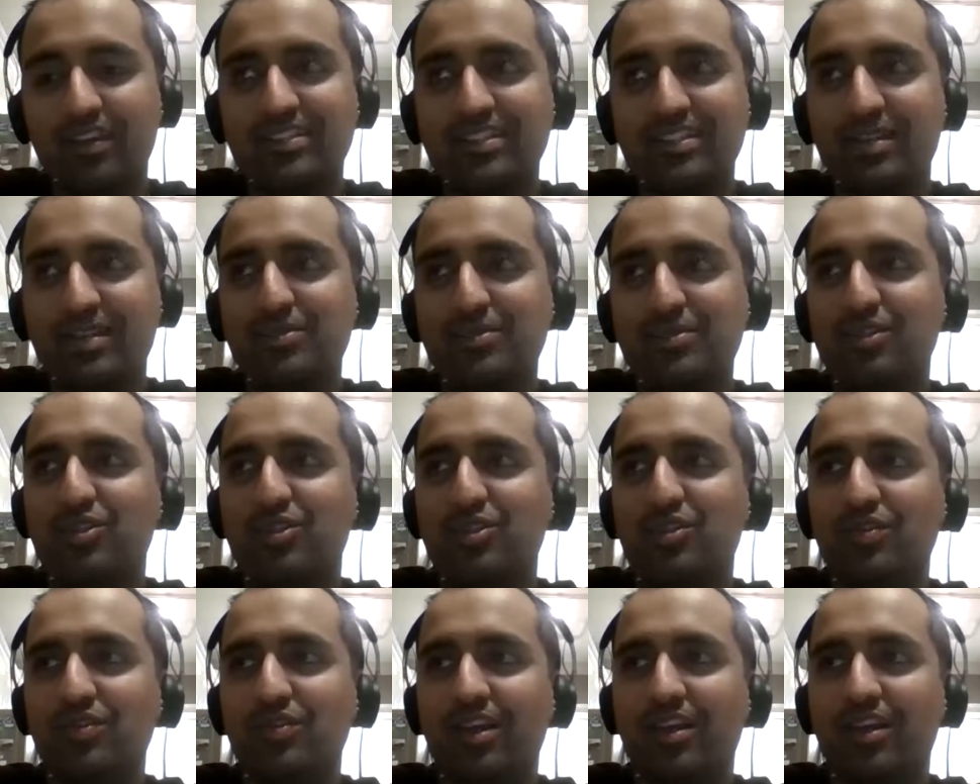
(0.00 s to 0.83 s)
absolutely
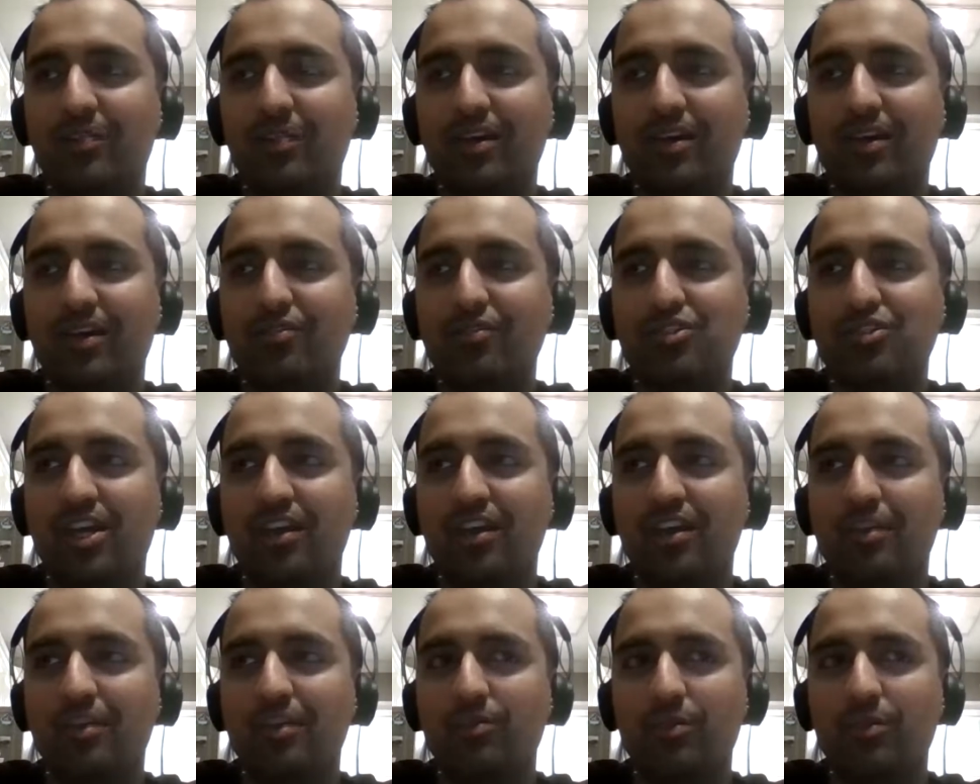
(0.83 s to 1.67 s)
true. Like on my other
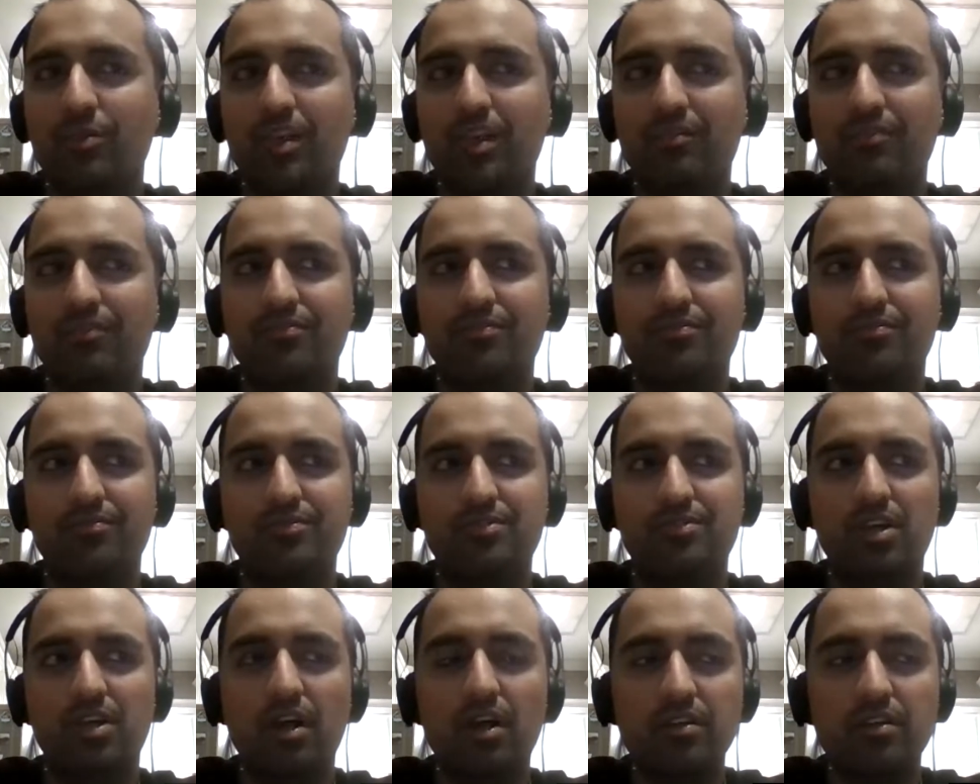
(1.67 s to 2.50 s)
channel, like we have
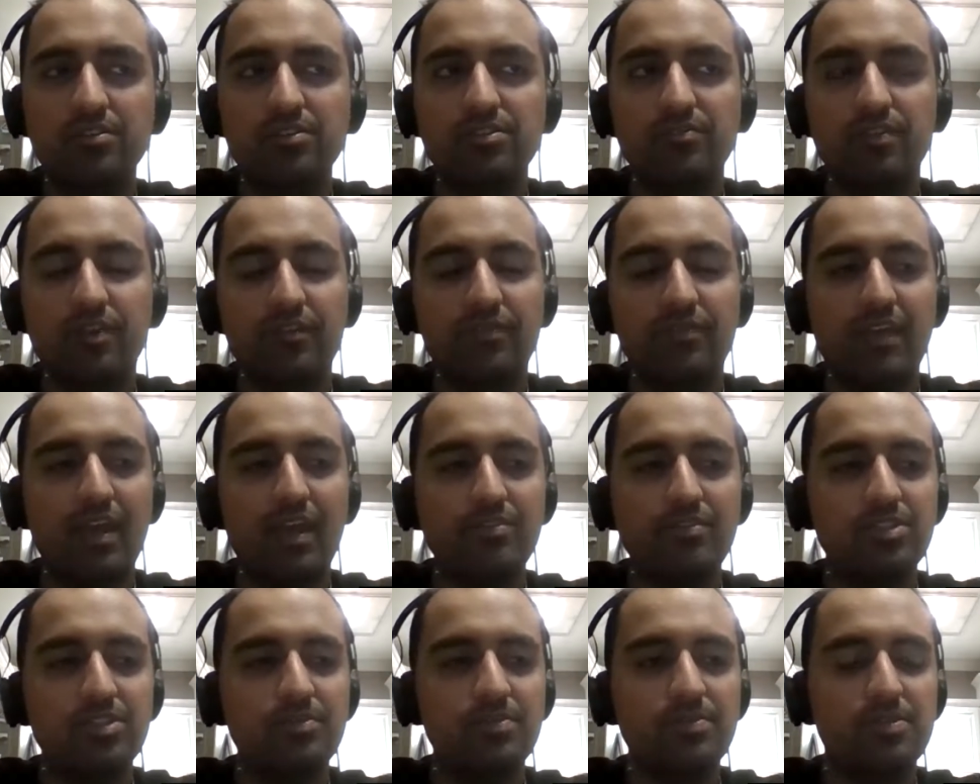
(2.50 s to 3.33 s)
tons, like
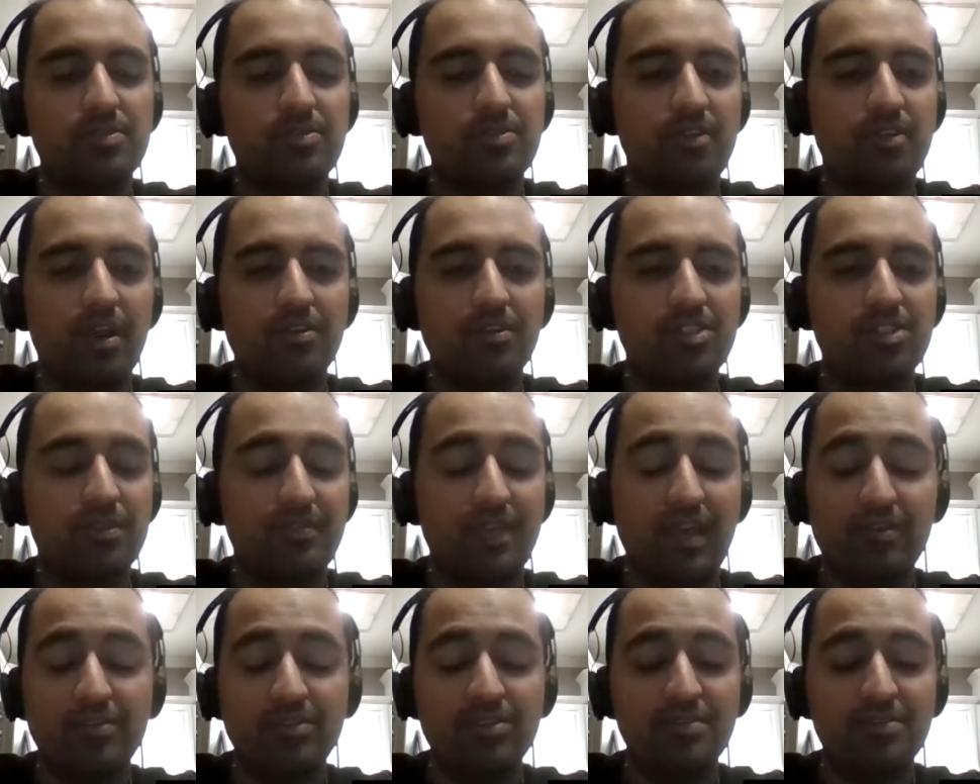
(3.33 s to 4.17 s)
thousands of
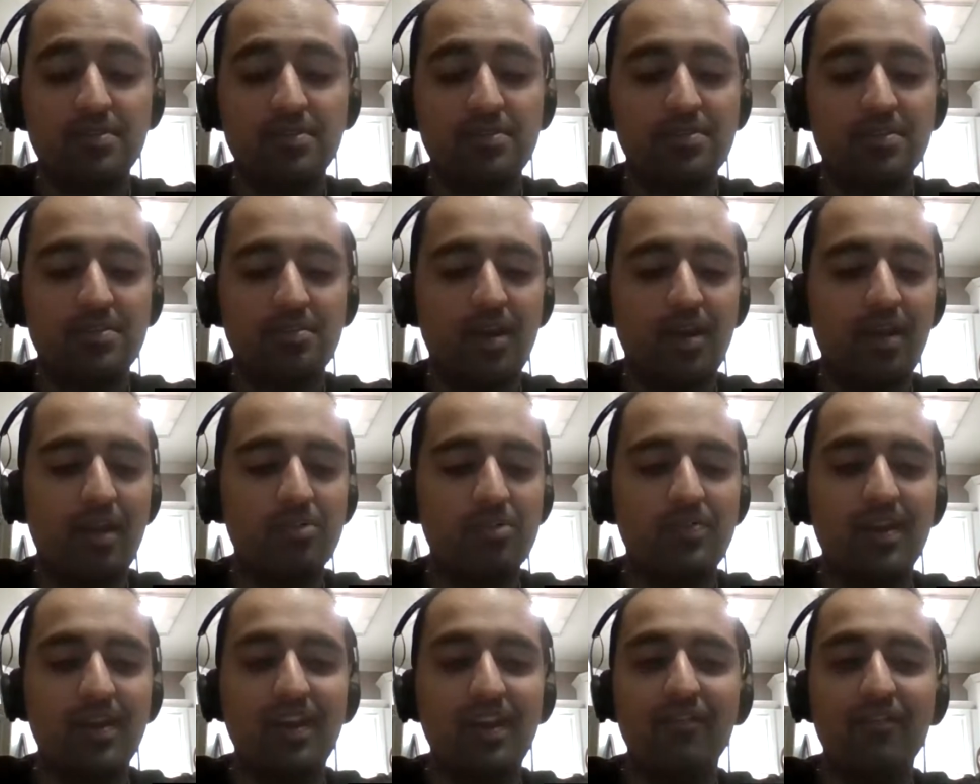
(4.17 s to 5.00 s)
subscribers,
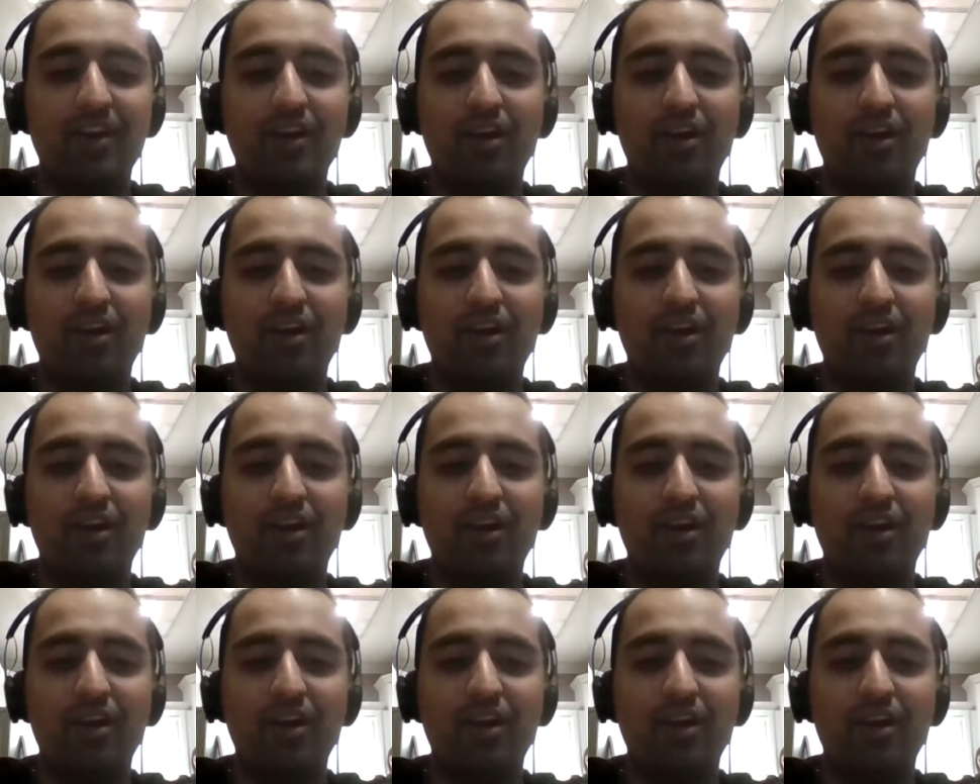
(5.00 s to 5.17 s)
but I never get